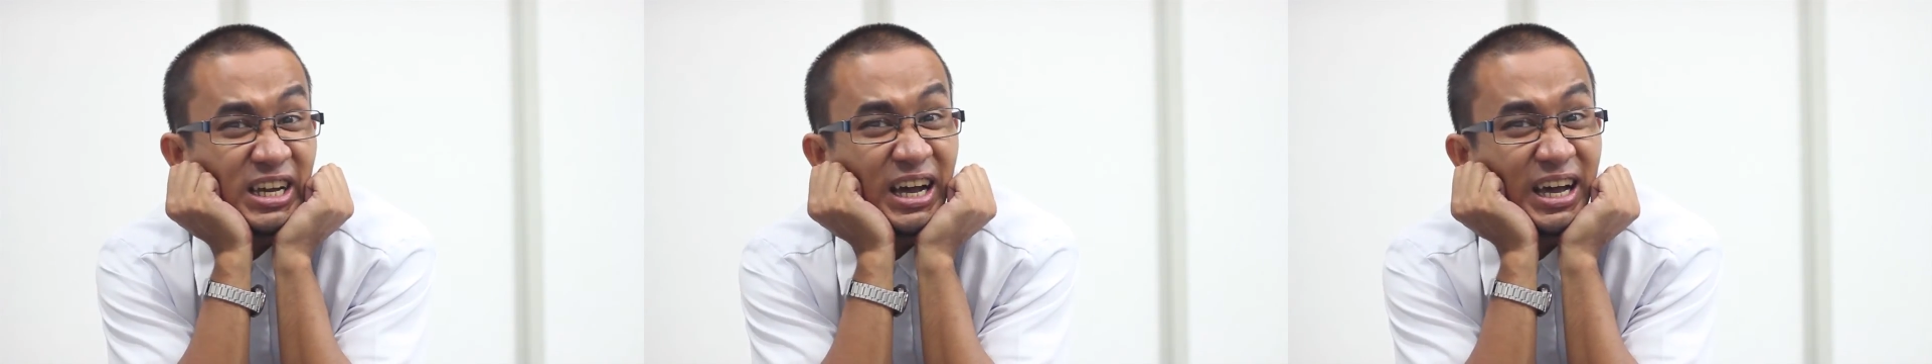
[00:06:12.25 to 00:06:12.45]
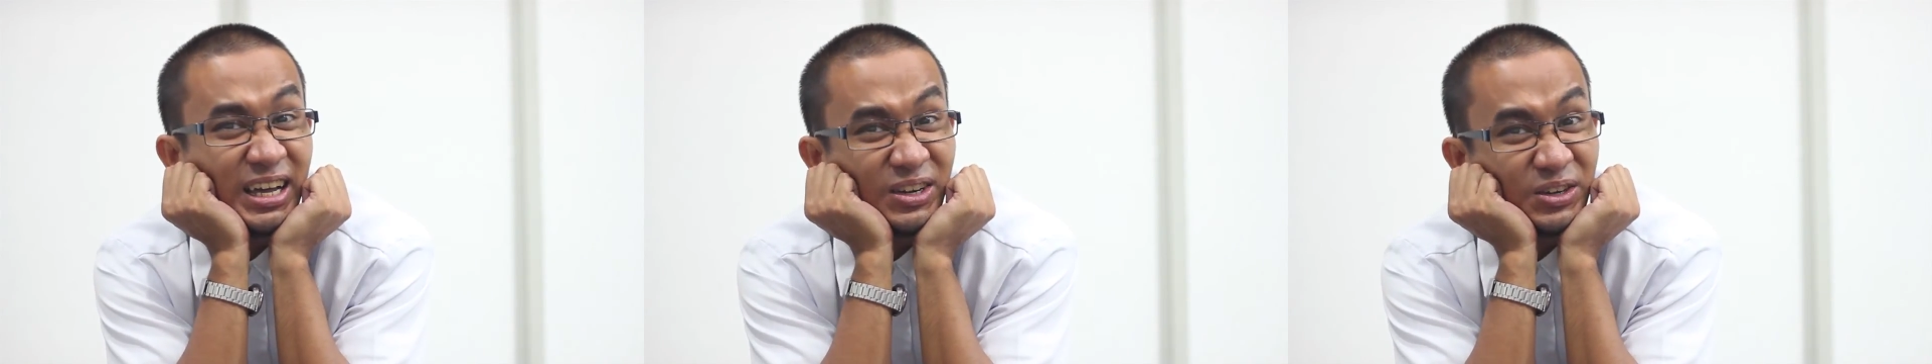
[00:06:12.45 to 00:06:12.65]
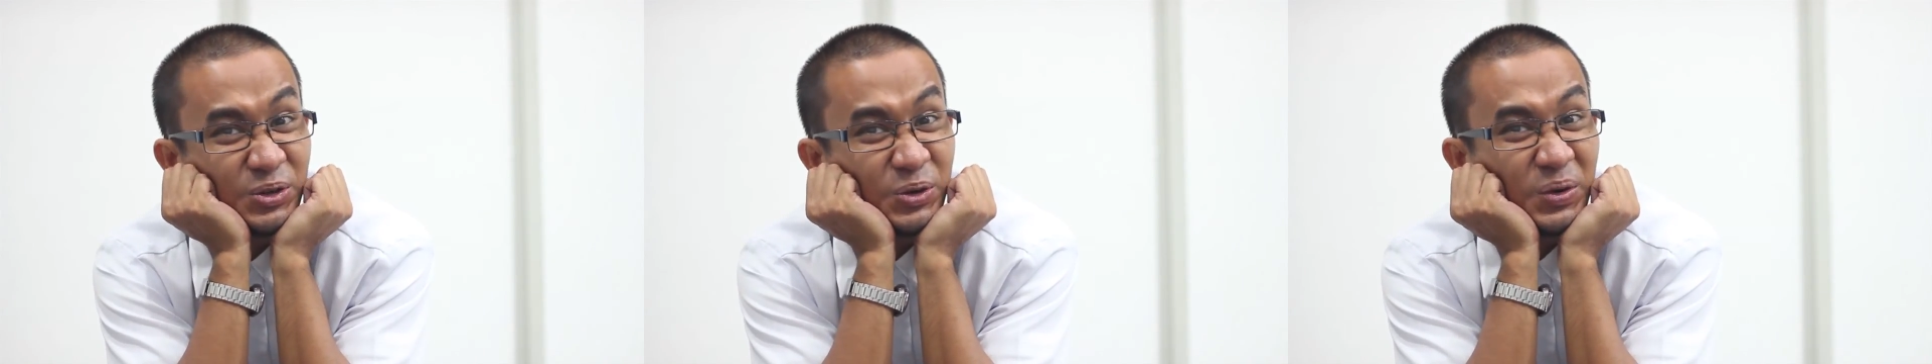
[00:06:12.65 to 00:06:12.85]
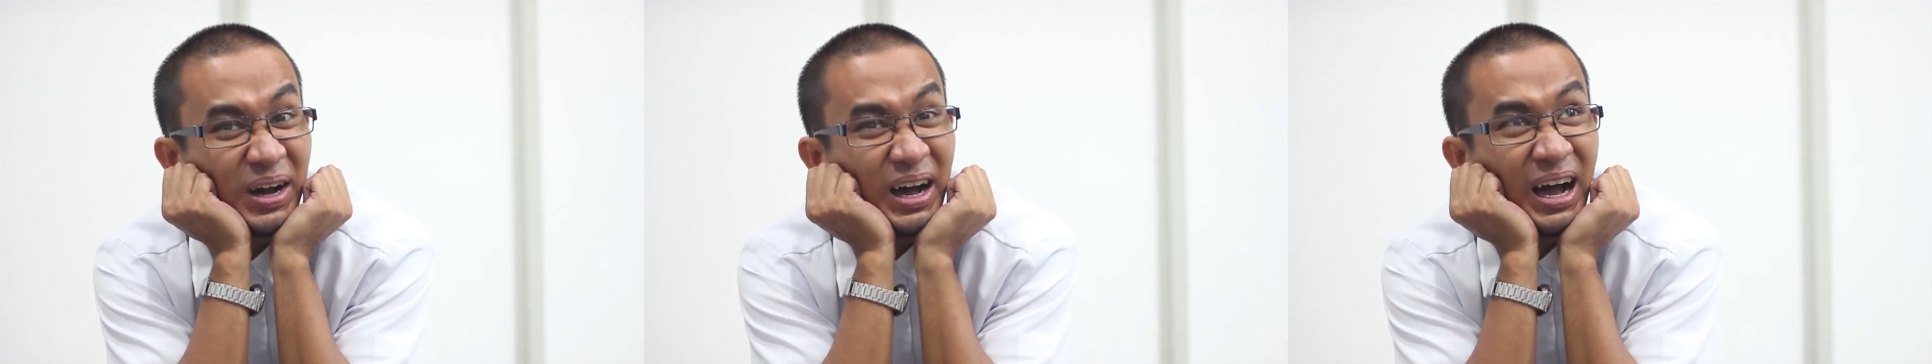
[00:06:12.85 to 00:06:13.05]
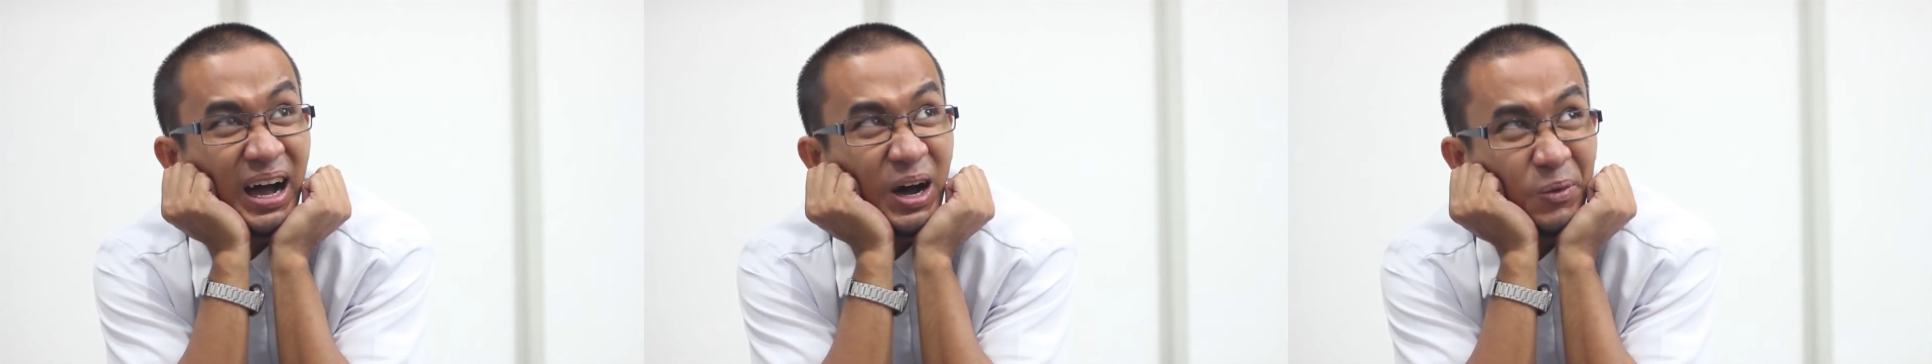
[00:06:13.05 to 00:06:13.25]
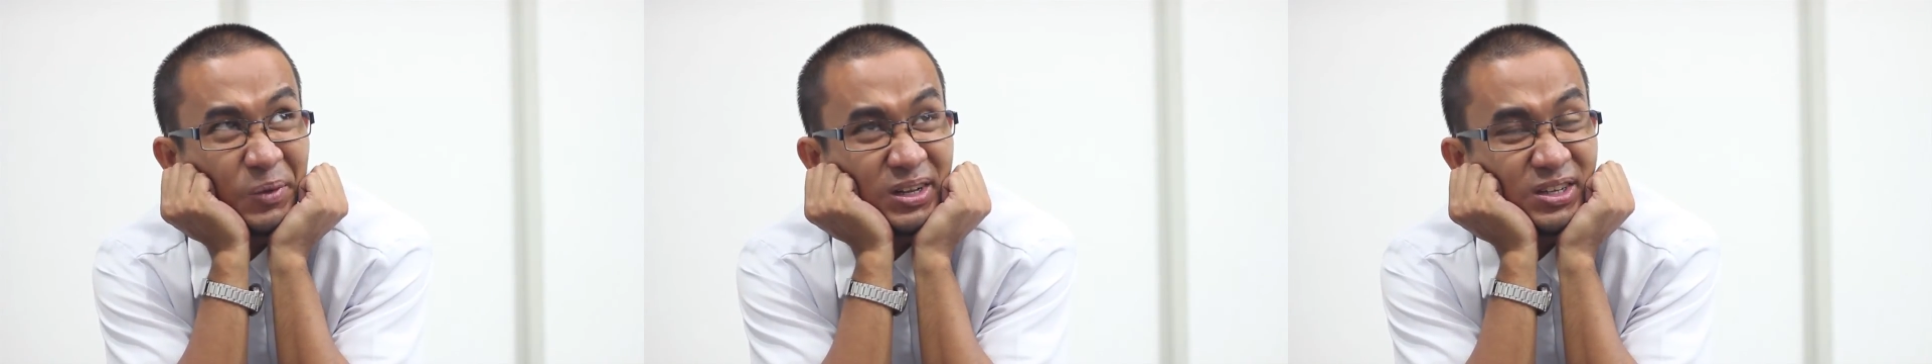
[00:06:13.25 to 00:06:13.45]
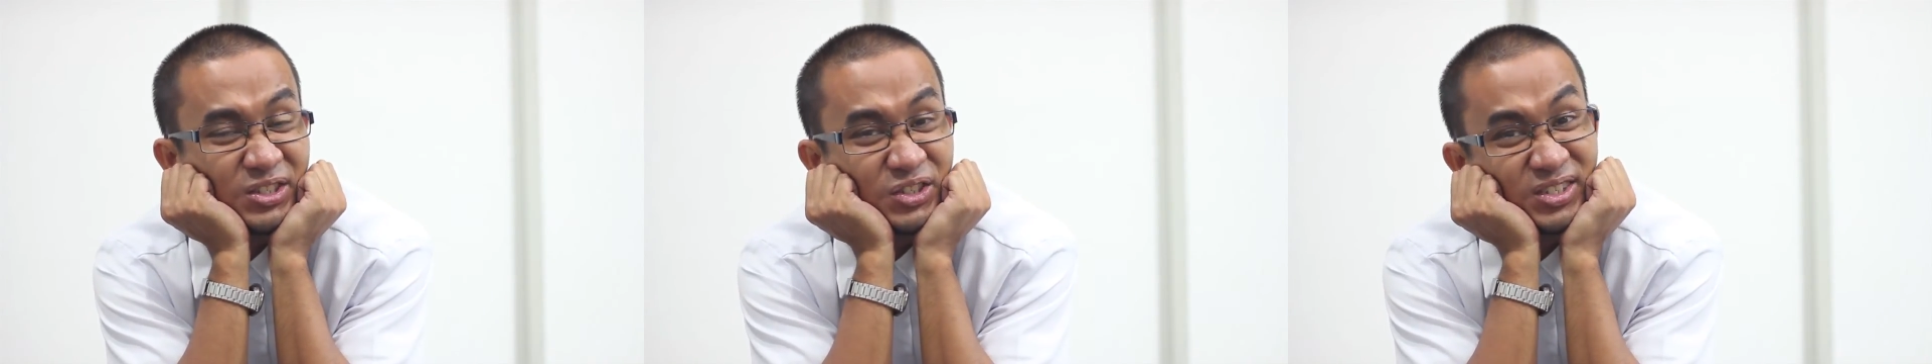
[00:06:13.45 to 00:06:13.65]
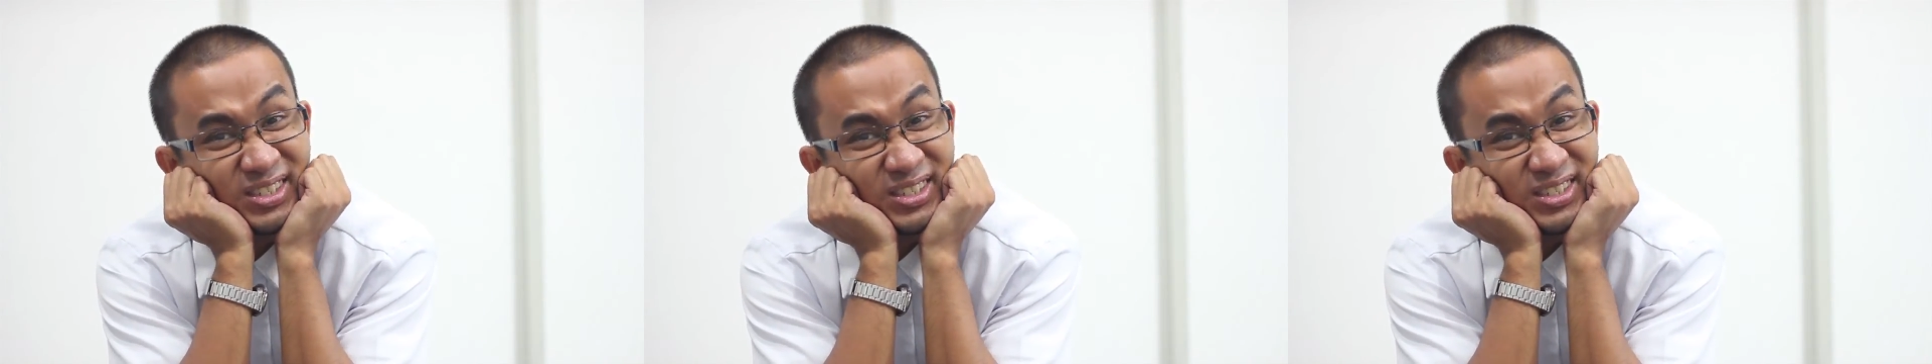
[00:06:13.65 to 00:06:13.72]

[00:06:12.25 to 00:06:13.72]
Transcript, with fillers: I don't know how else to